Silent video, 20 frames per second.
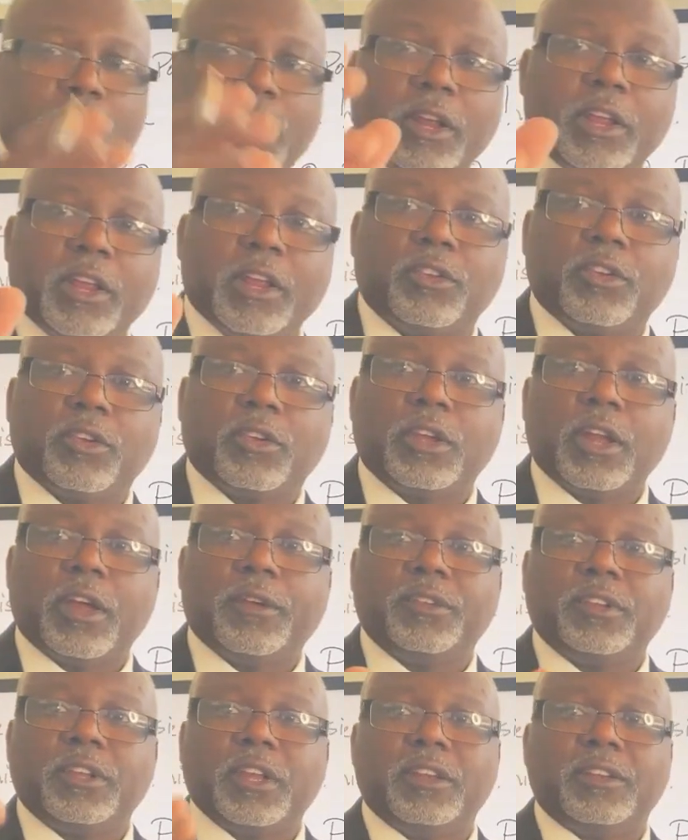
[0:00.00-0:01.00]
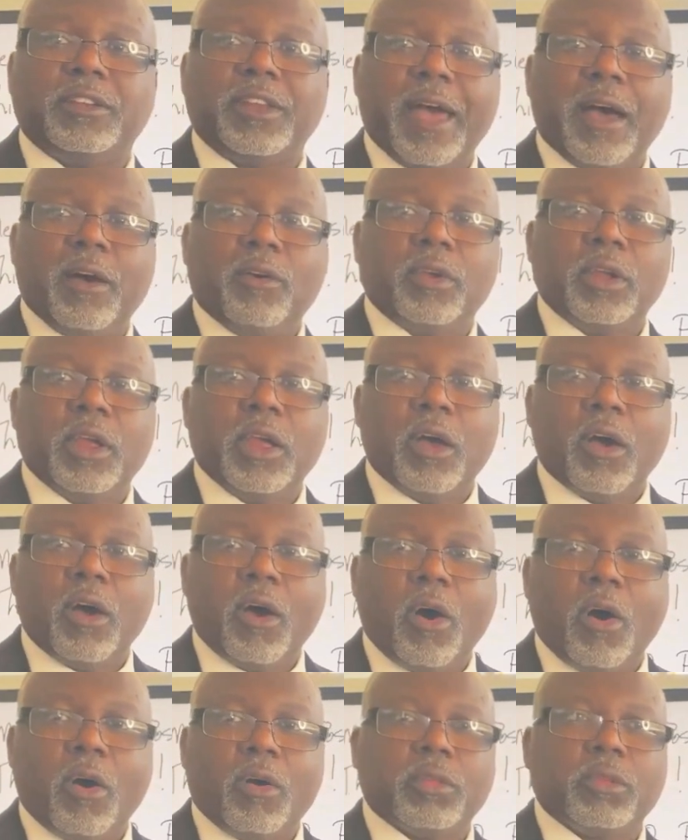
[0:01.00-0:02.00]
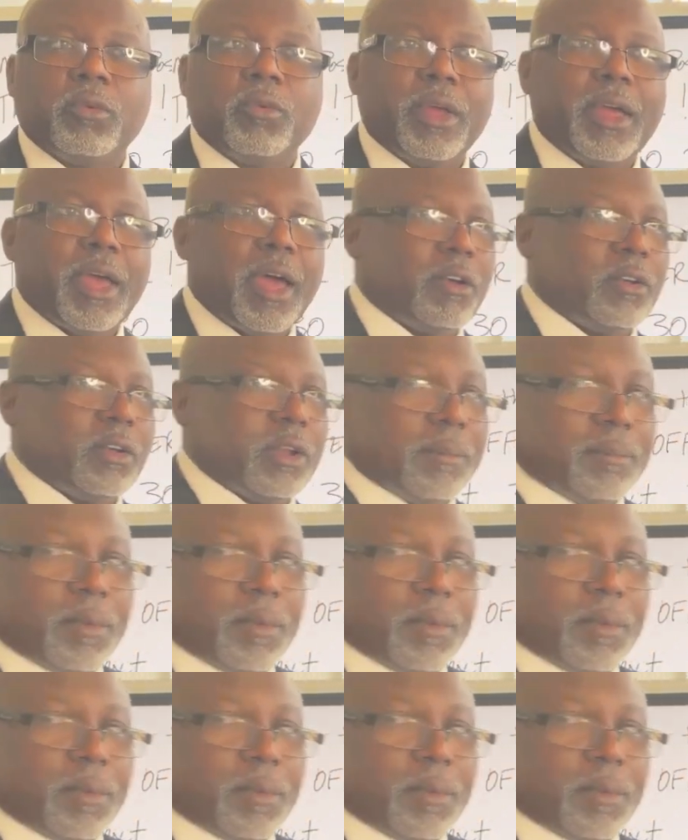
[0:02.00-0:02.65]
going to get your stuff sent out all the way out, and I'm